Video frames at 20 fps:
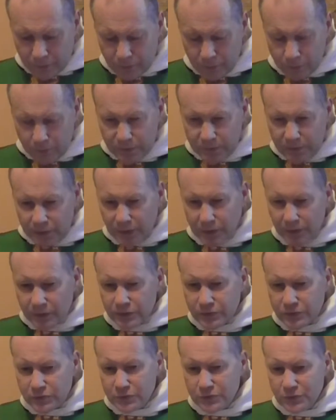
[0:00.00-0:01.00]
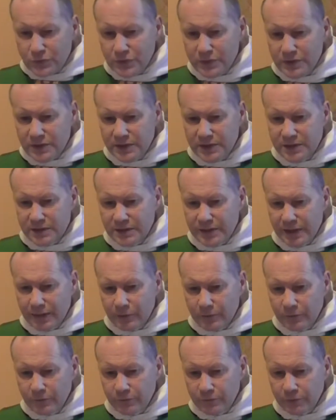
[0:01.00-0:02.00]
With regard to noise
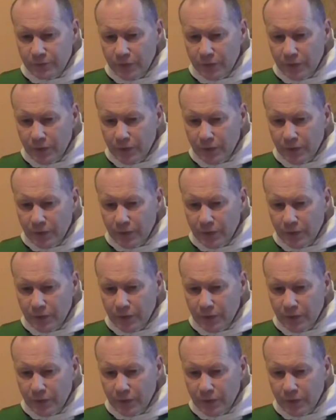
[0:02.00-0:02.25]
itself,